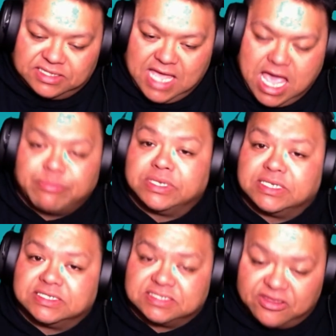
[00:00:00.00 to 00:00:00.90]

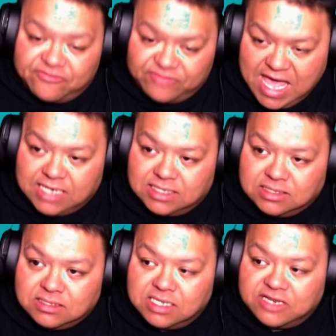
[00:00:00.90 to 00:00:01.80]
happiness of that.
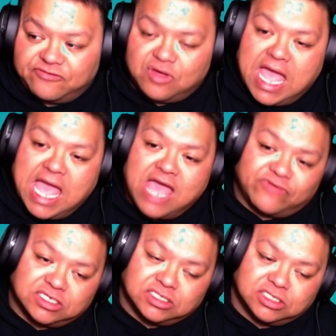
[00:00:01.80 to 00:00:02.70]
And if you
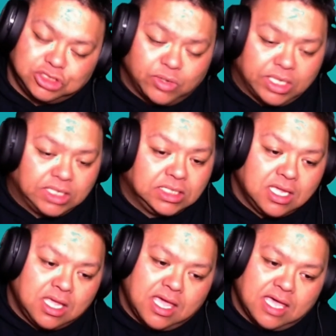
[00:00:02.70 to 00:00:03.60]
haven't, do it.
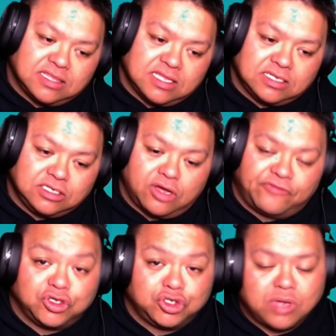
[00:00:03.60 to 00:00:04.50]
And then,
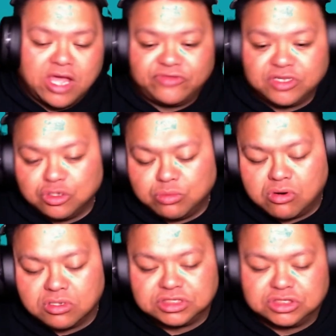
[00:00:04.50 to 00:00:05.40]
if you do have the
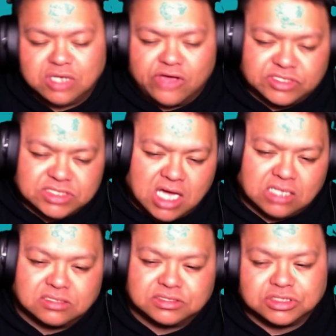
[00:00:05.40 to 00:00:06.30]
newborns, you do have the
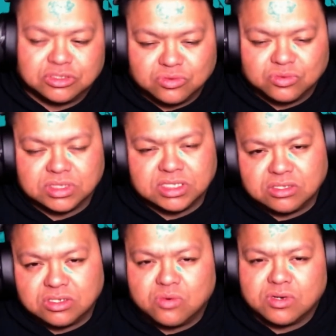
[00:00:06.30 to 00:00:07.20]
toddlers, and you really
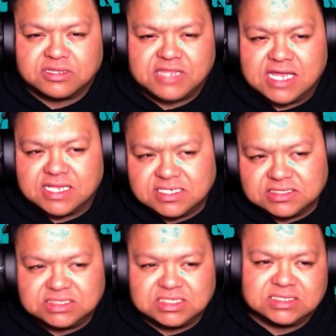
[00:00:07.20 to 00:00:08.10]
don't know where that is
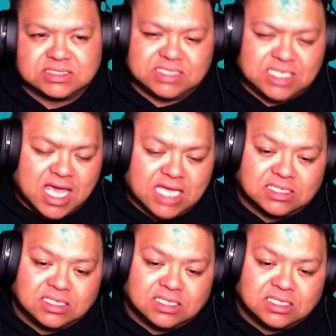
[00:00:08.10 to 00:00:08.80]
just yet,